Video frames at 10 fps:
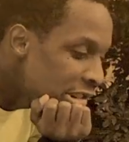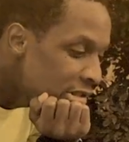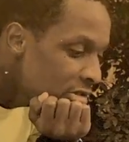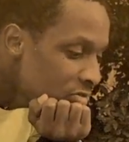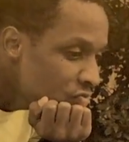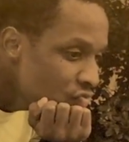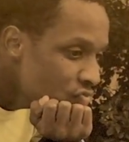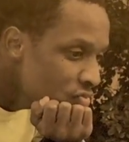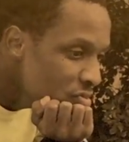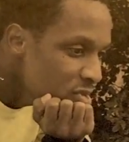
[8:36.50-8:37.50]
it done.
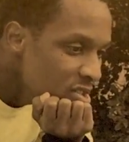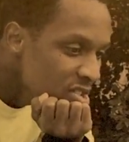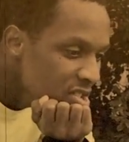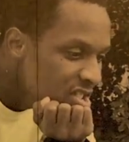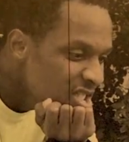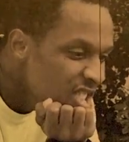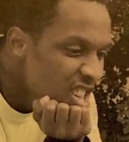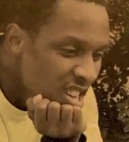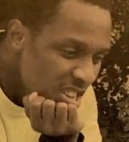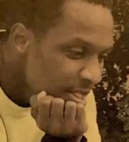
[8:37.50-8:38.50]
Yep.
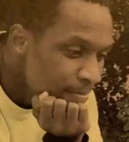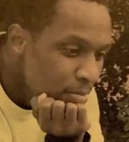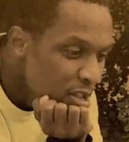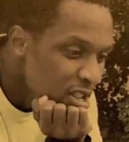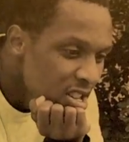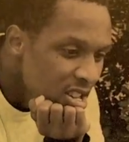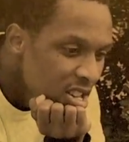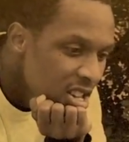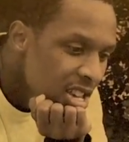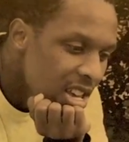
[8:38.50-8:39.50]
All we gotta
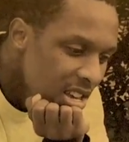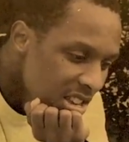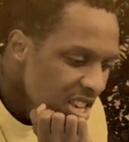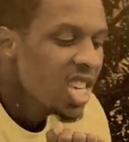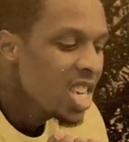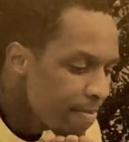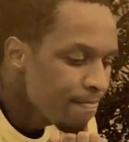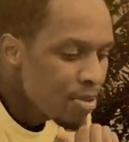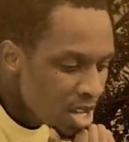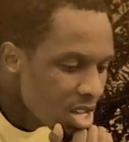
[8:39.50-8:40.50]
do is stack
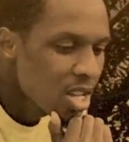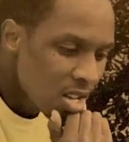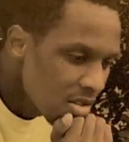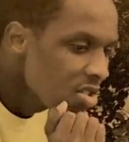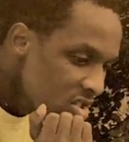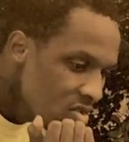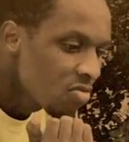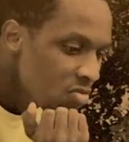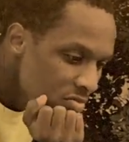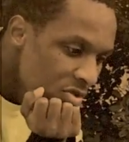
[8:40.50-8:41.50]
them up,
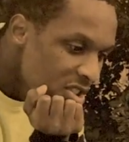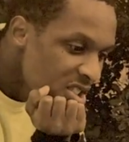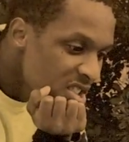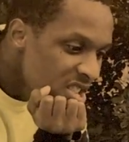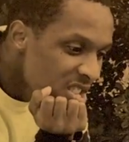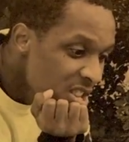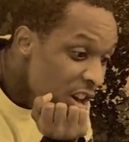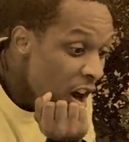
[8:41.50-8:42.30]
and that way,